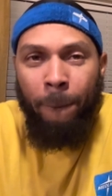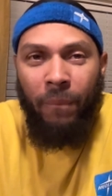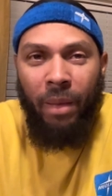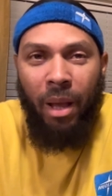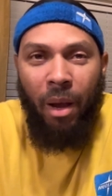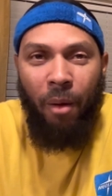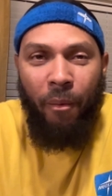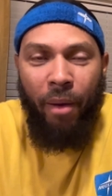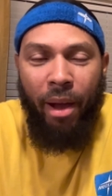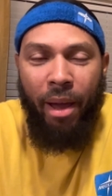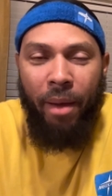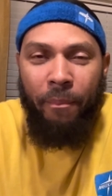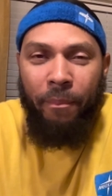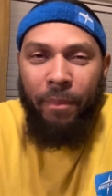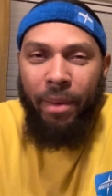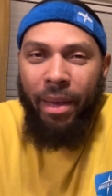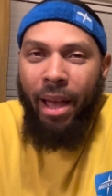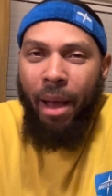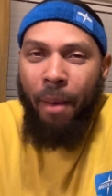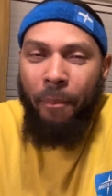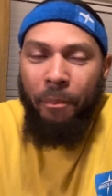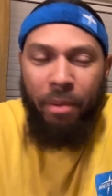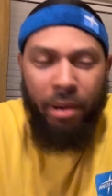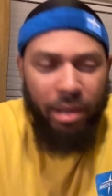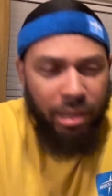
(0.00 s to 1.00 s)
All right, man,
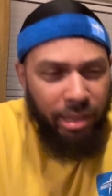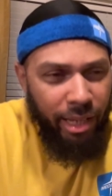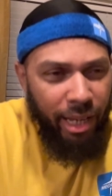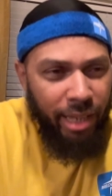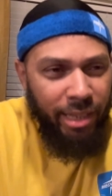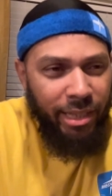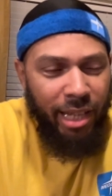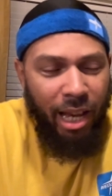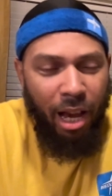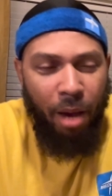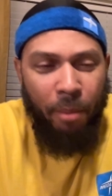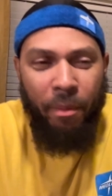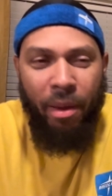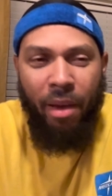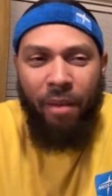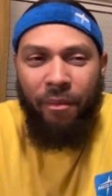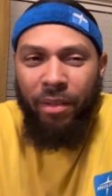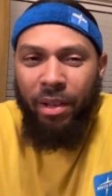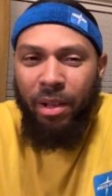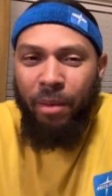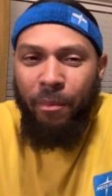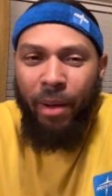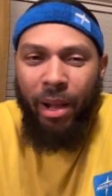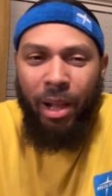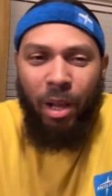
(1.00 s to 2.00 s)
I appreciate y'all, man. For
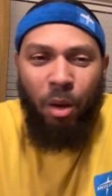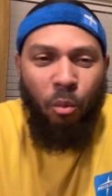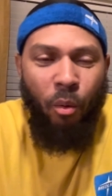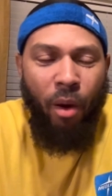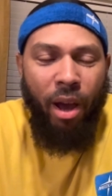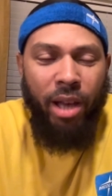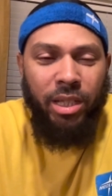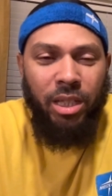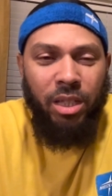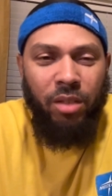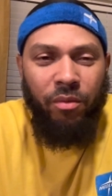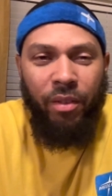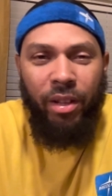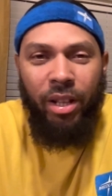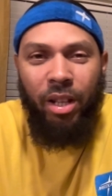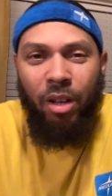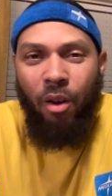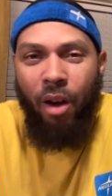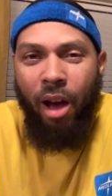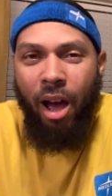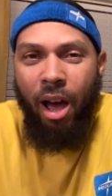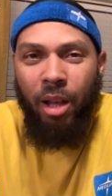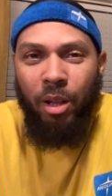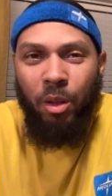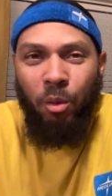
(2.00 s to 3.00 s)
anybody who watched this video
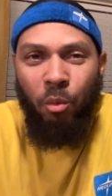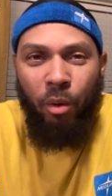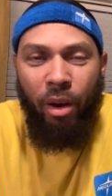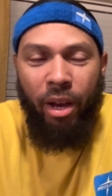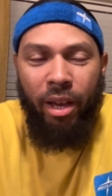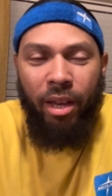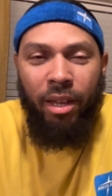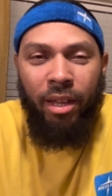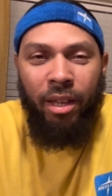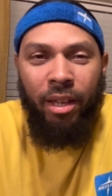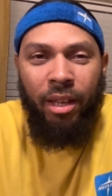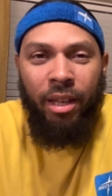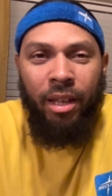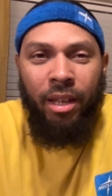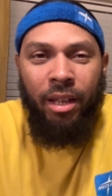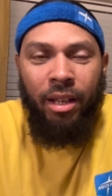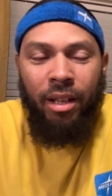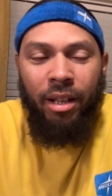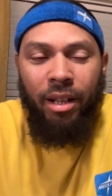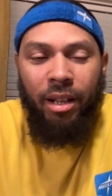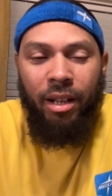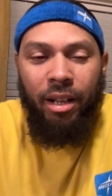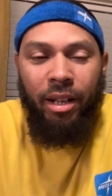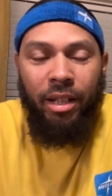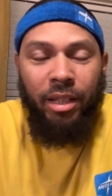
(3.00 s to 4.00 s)
all the way,
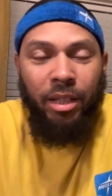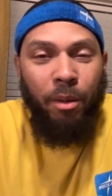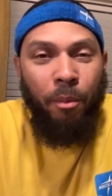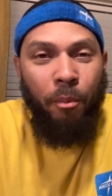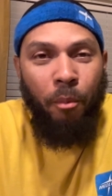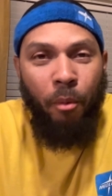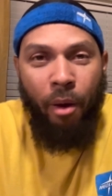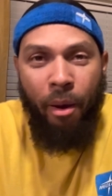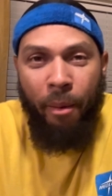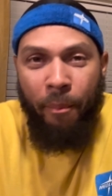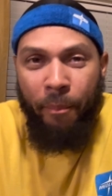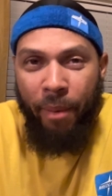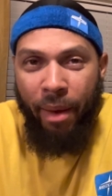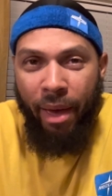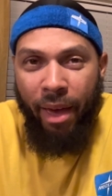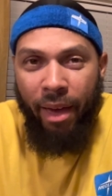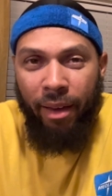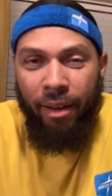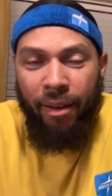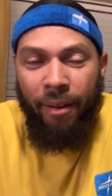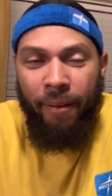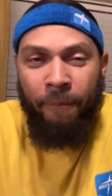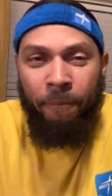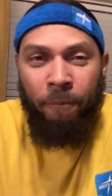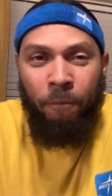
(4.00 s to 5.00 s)
your boy back.